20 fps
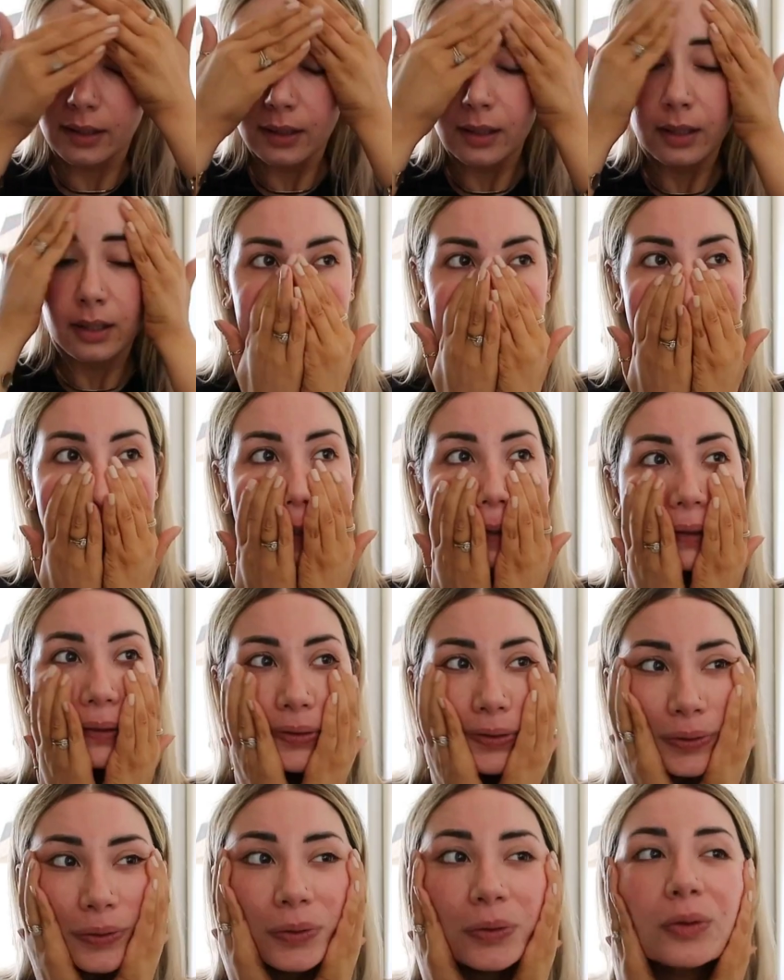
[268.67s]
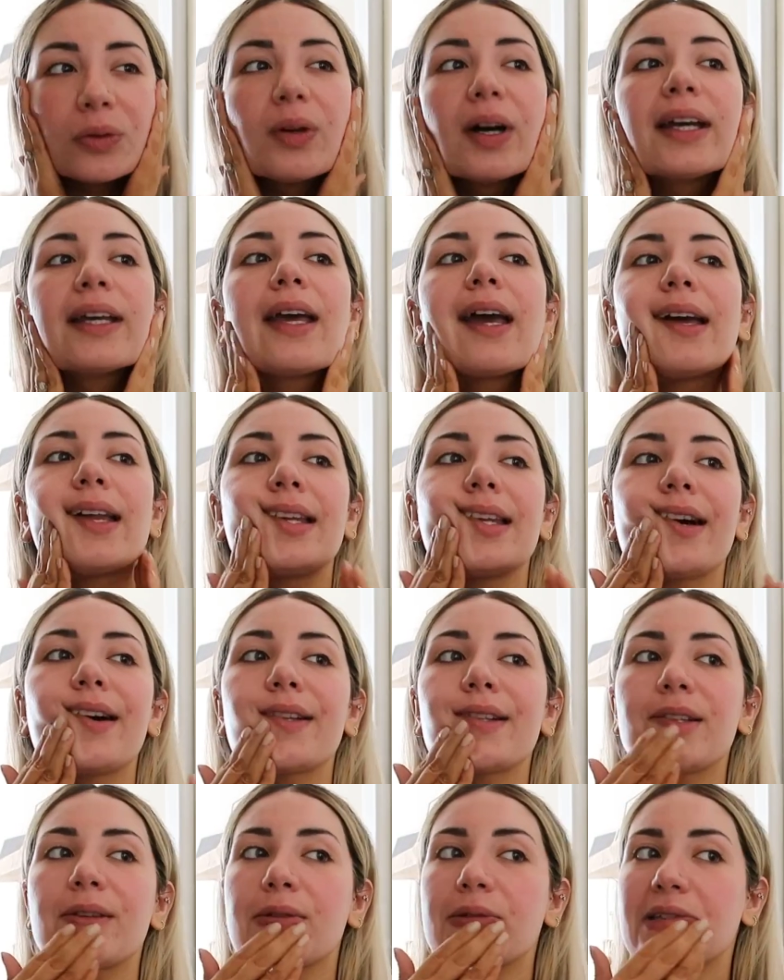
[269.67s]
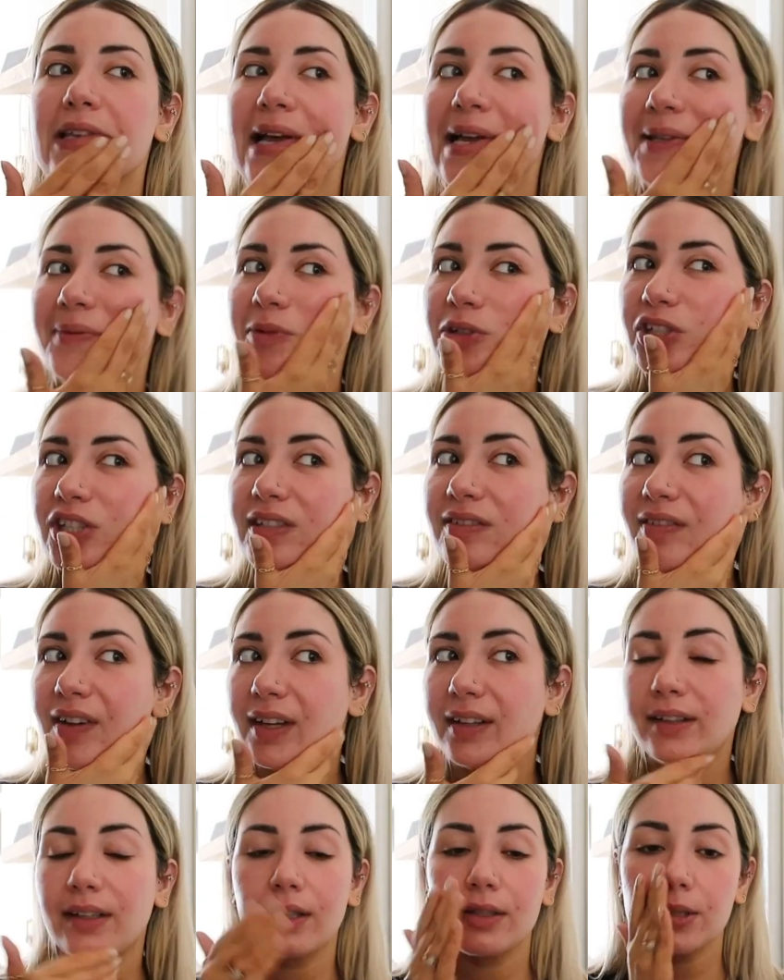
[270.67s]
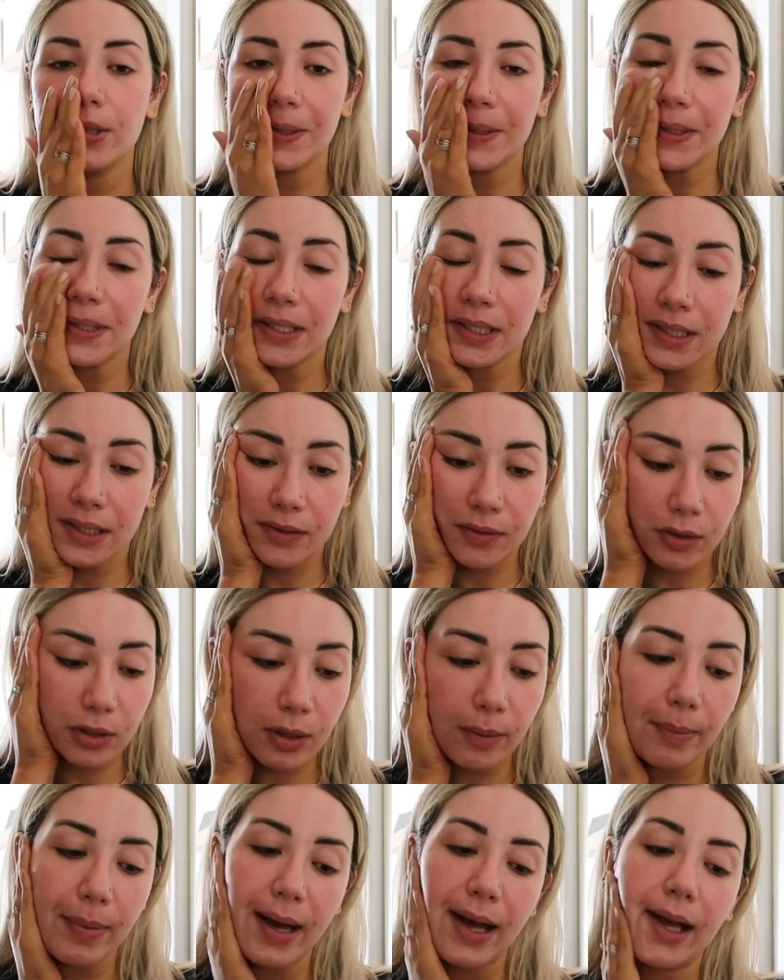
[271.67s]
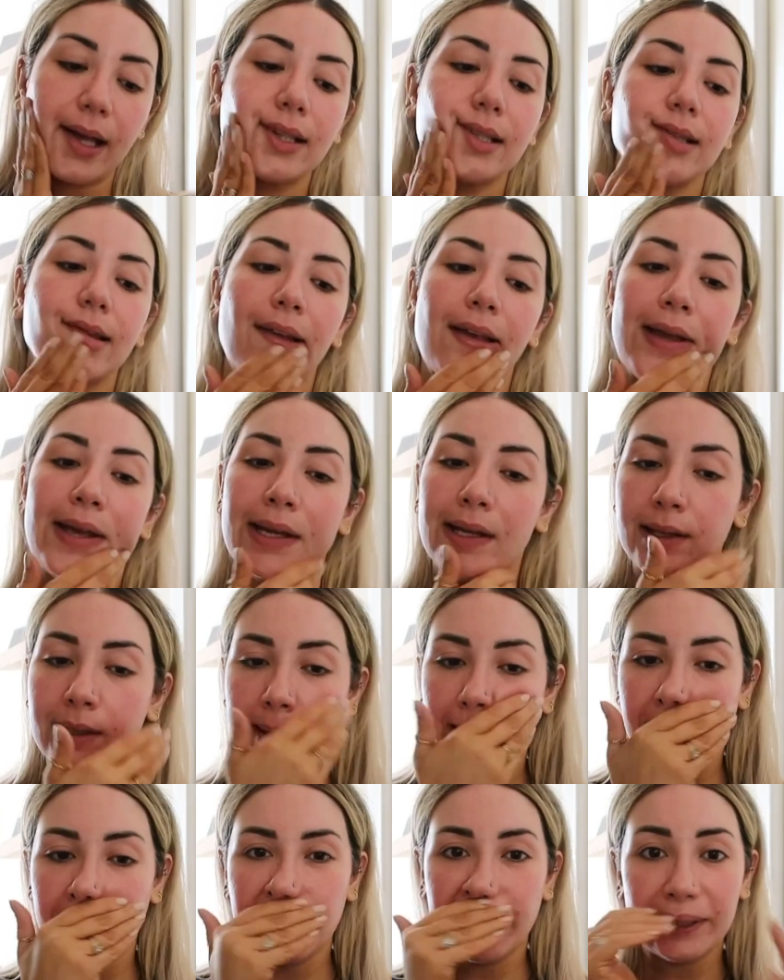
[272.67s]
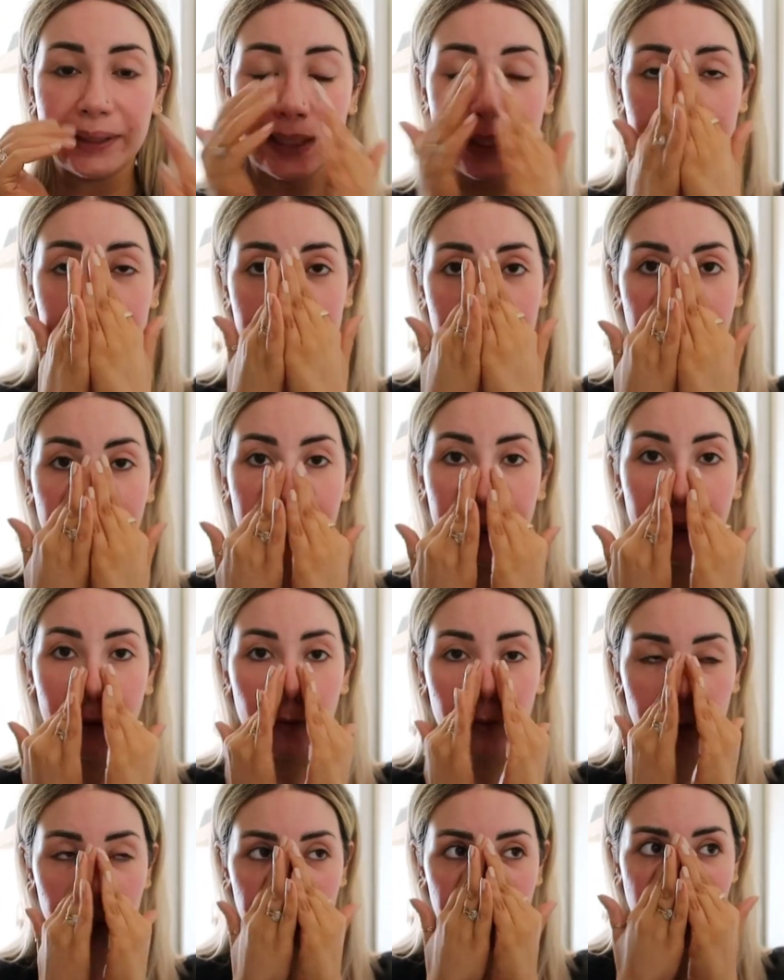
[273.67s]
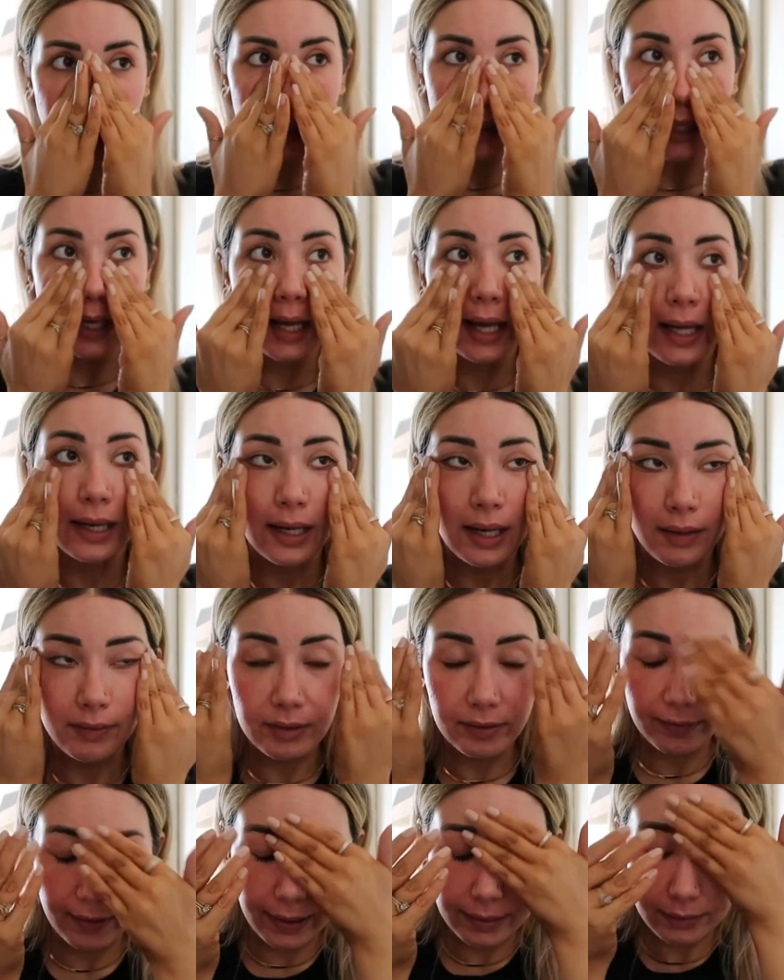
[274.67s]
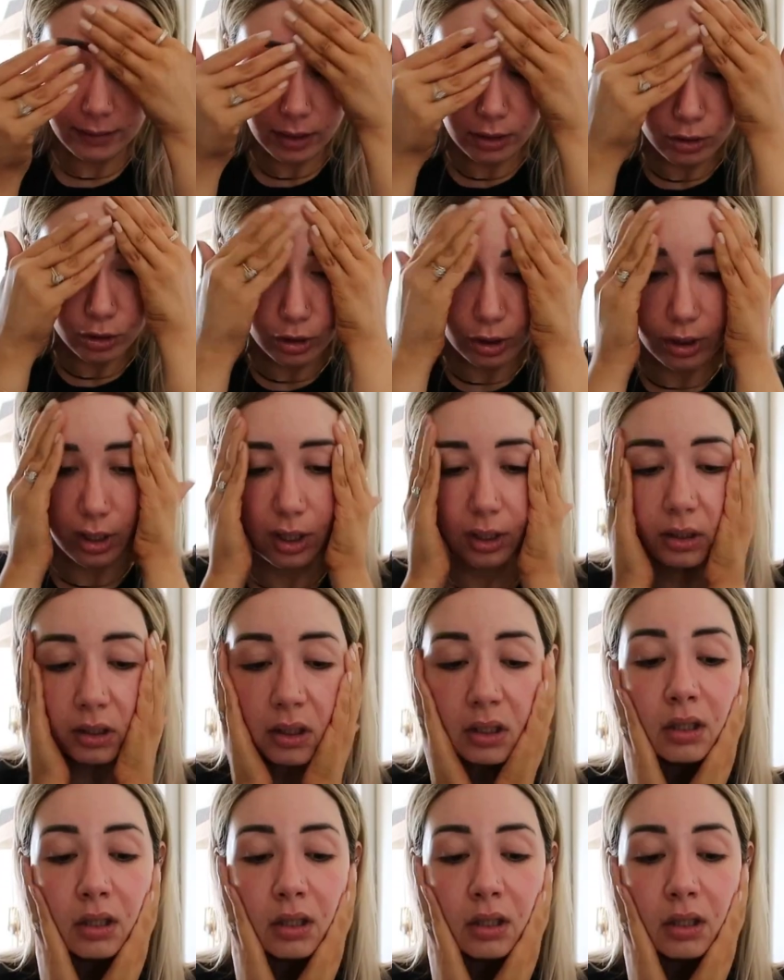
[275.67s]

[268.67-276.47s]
I'm going to, again, not use as much as foundation since for the past, like the entire weekend, I had heavy foundation on.